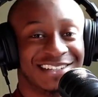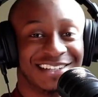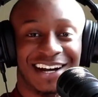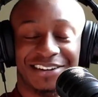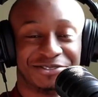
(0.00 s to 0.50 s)

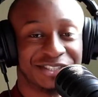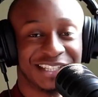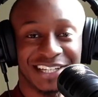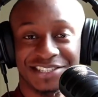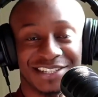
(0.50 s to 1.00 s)

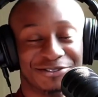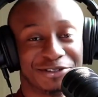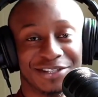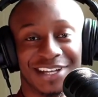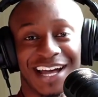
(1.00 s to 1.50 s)
conversation, a
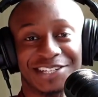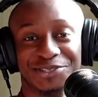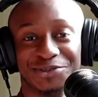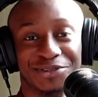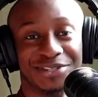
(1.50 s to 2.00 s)
real
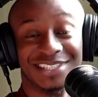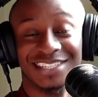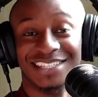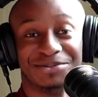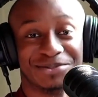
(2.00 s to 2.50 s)
casual and
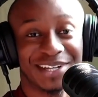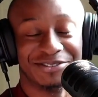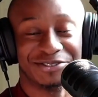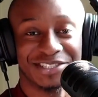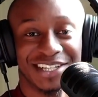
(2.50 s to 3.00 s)
in-depth
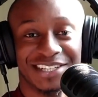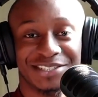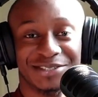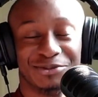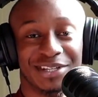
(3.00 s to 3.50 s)

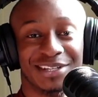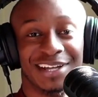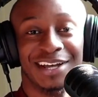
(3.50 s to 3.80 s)
conversation with